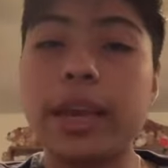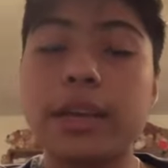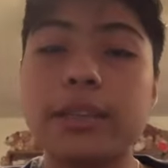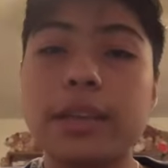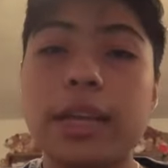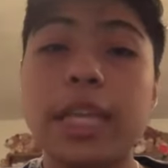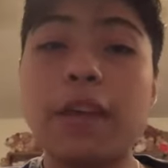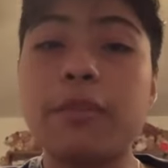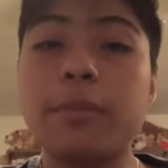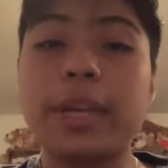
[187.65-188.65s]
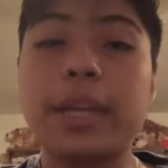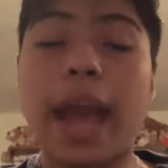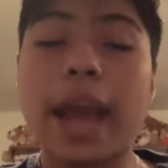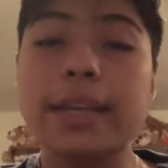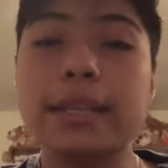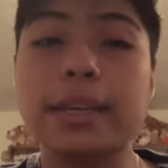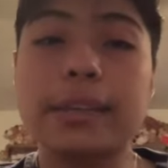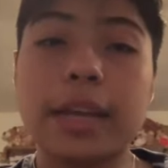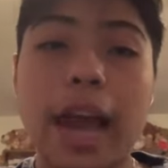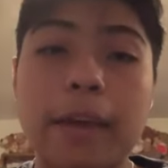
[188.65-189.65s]
It has never been in accidents
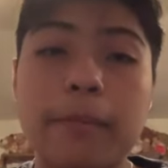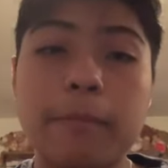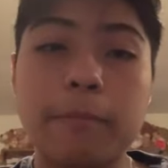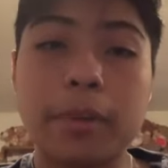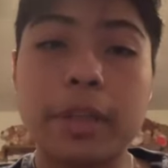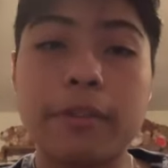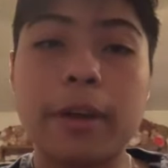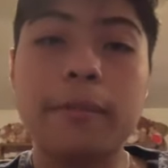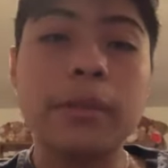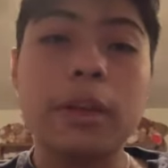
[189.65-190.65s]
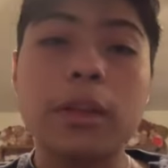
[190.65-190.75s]
that I believe I've